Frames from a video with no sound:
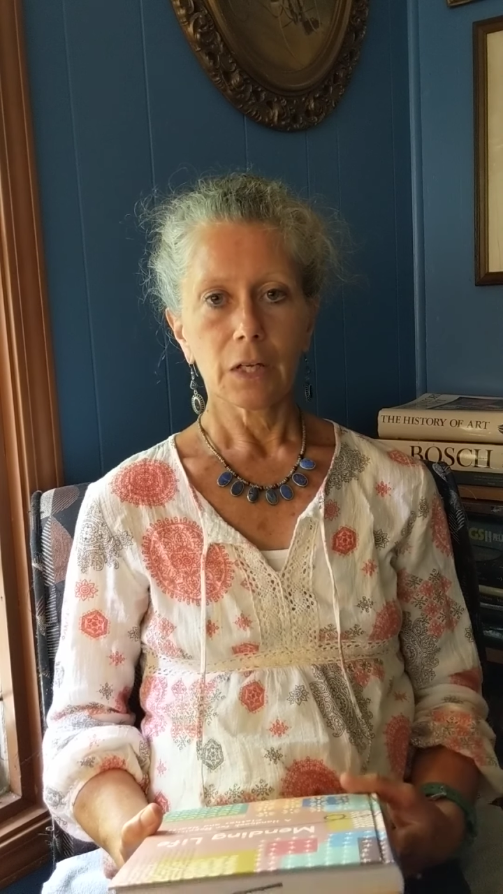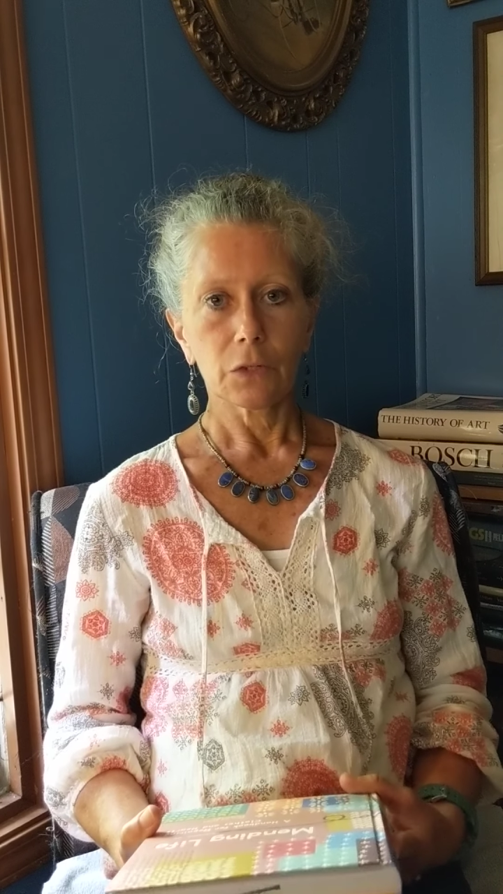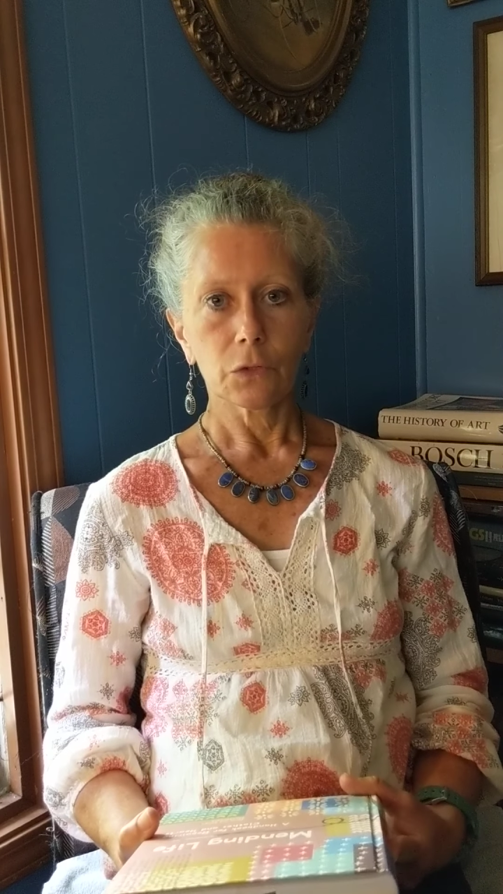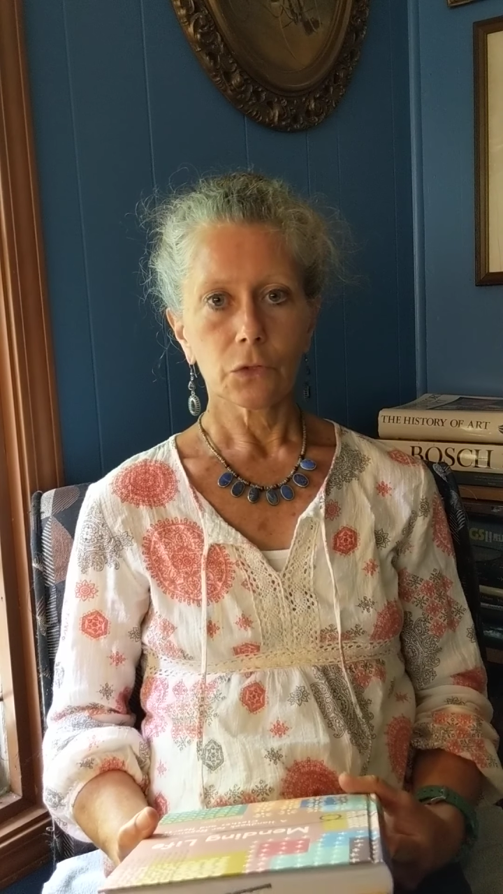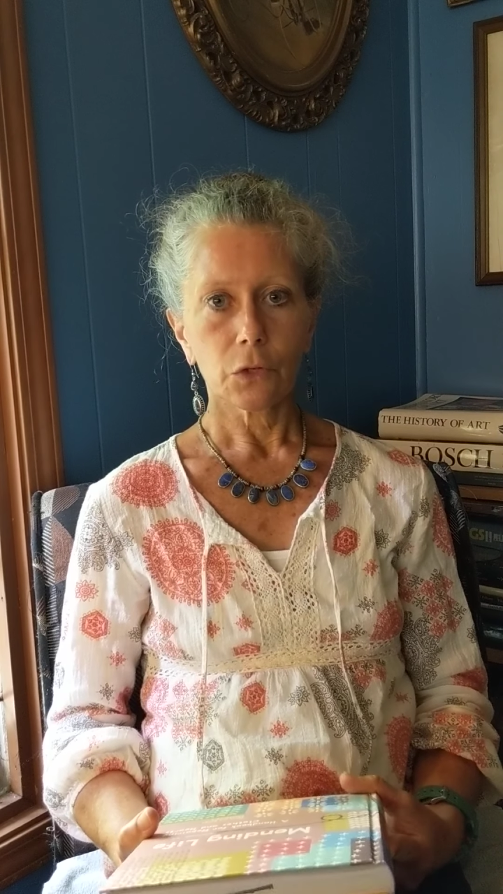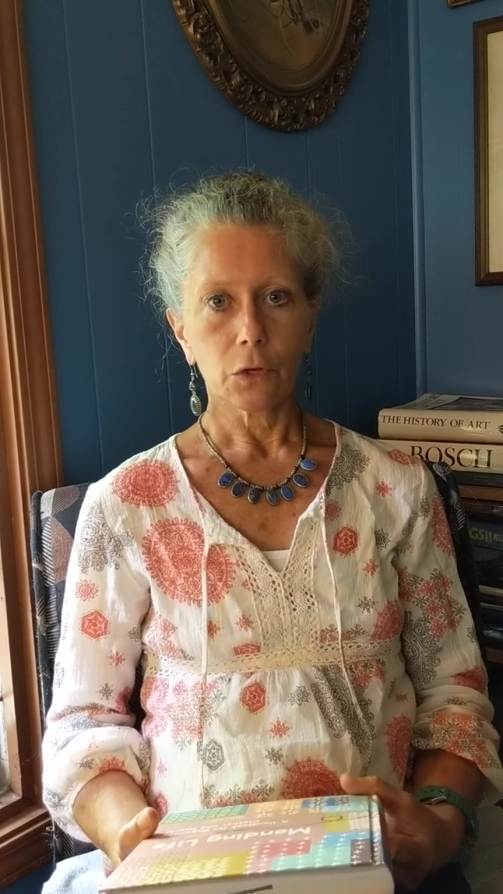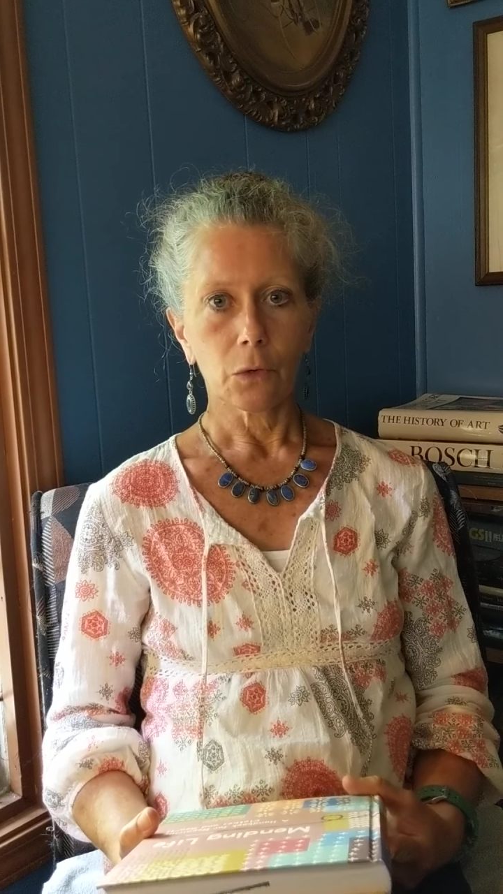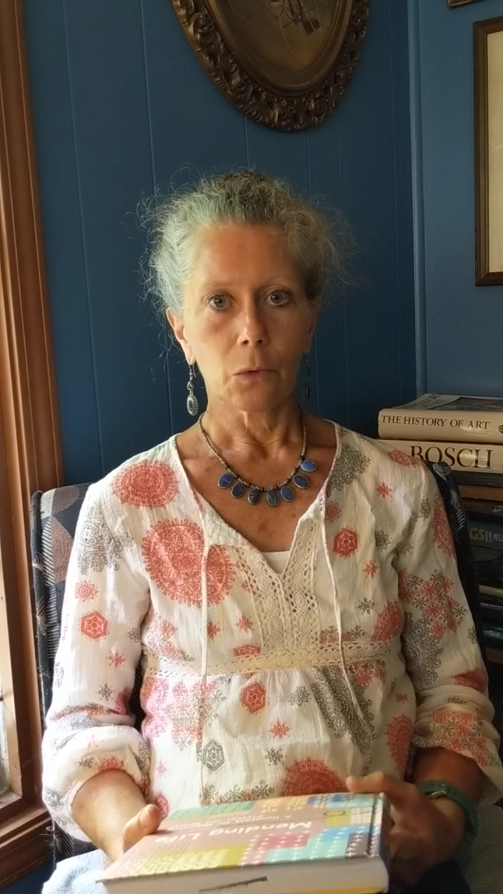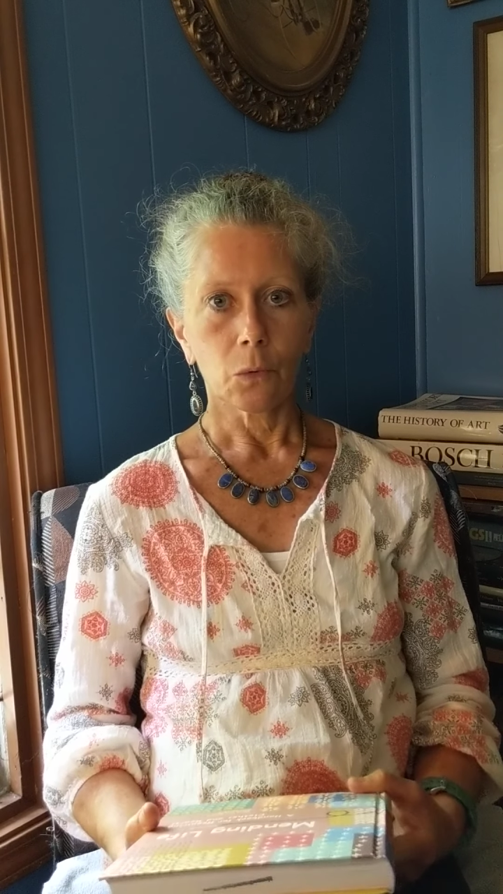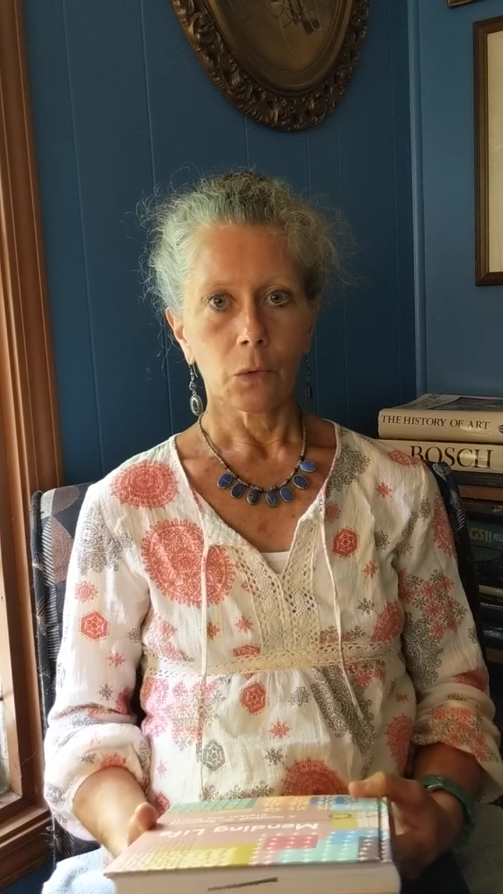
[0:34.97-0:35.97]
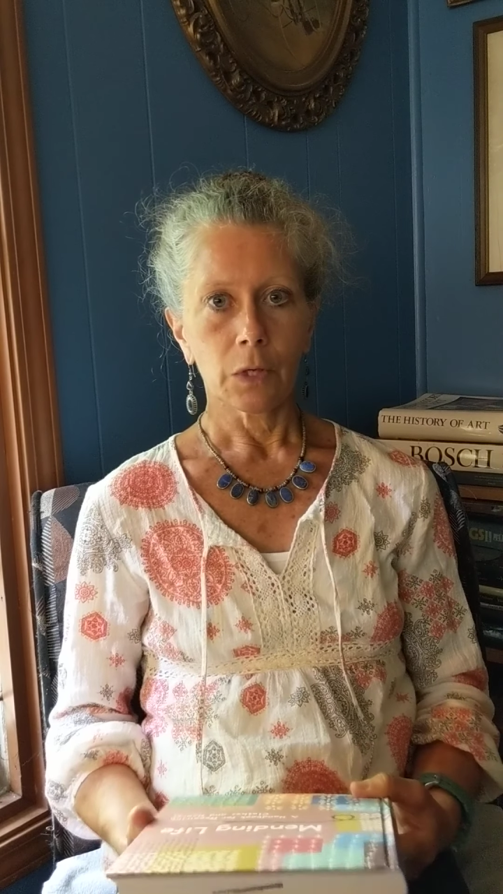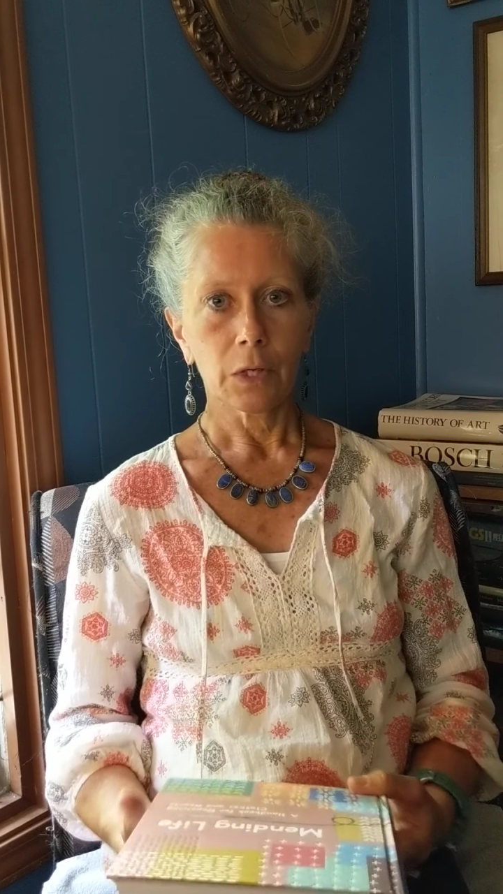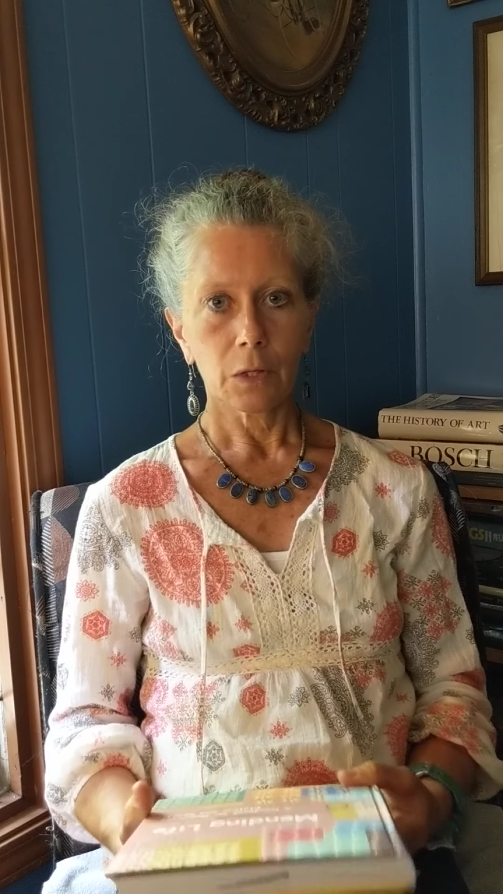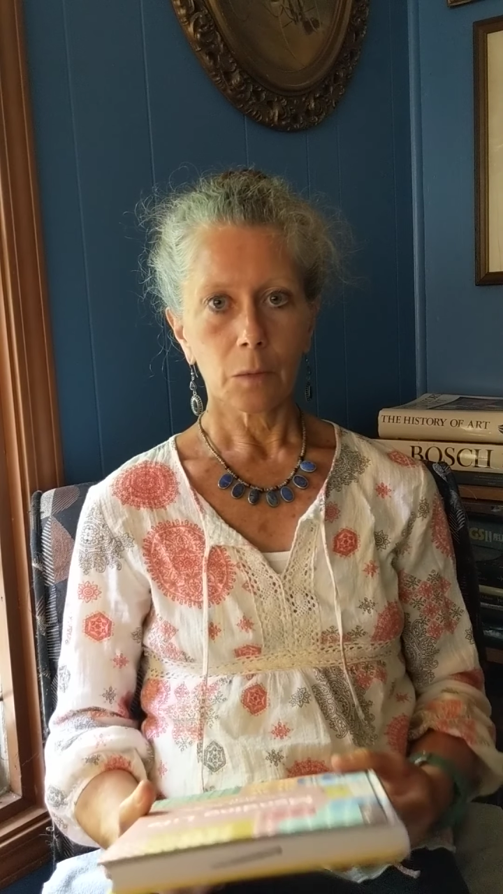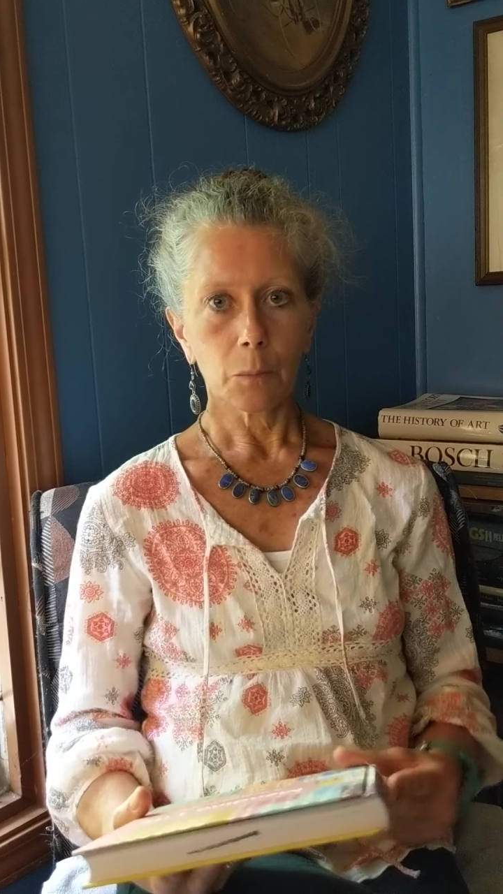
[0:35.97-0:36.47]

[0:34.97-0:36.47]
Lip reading: And so the